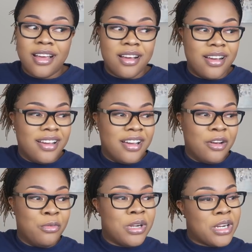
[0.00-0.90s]

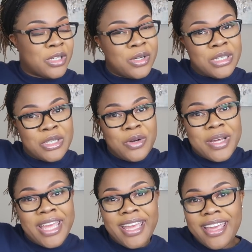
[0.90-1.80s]
Uh, we're gonna go
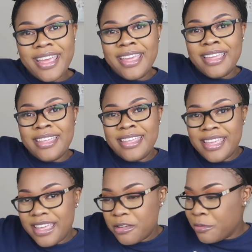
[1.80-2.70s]
ahead and
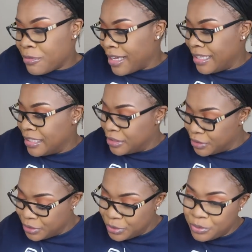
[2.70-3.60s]
get right
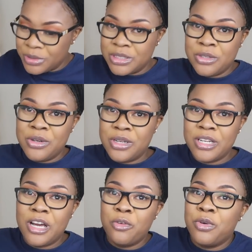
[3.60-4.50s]
into what's going
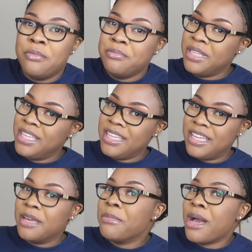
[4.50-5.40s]
on with me
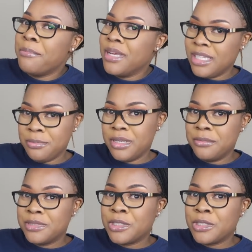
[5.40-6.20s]
and my belly bump.